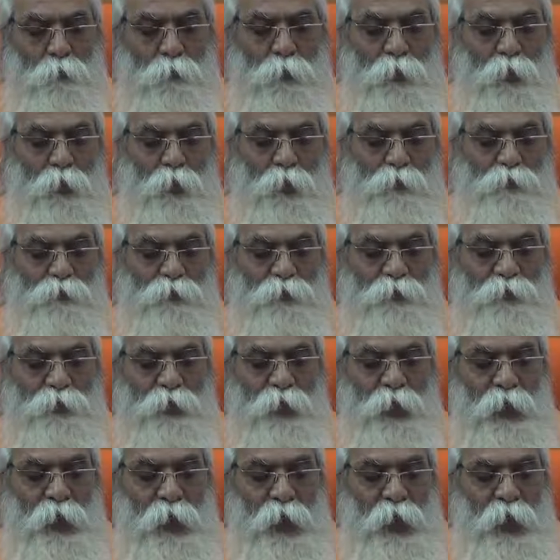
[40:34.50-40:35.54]
Because
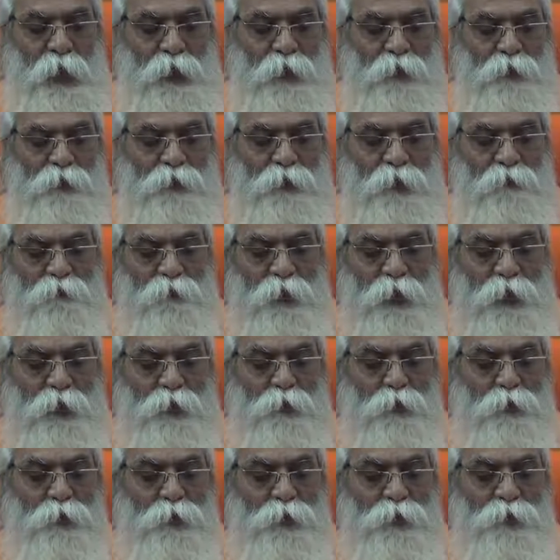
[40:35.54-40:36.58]
they
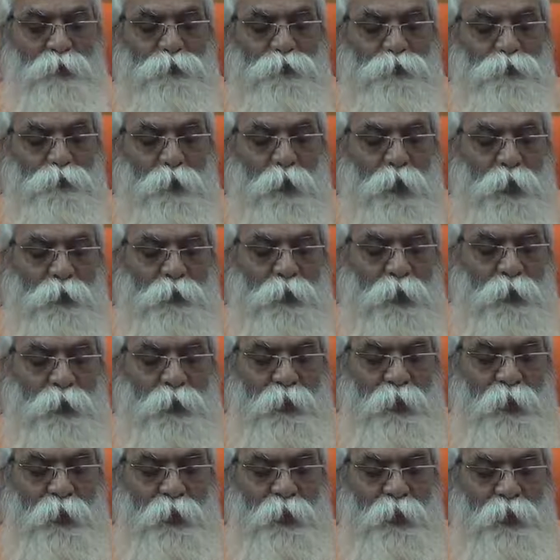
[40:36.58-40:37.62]
want to destroy the
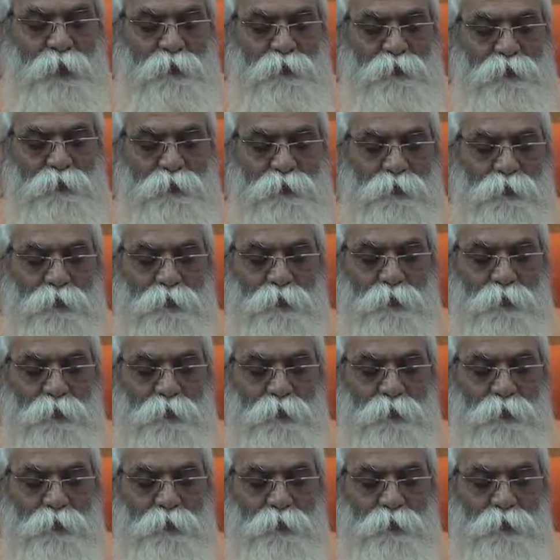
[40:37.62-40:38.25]
Jnanis.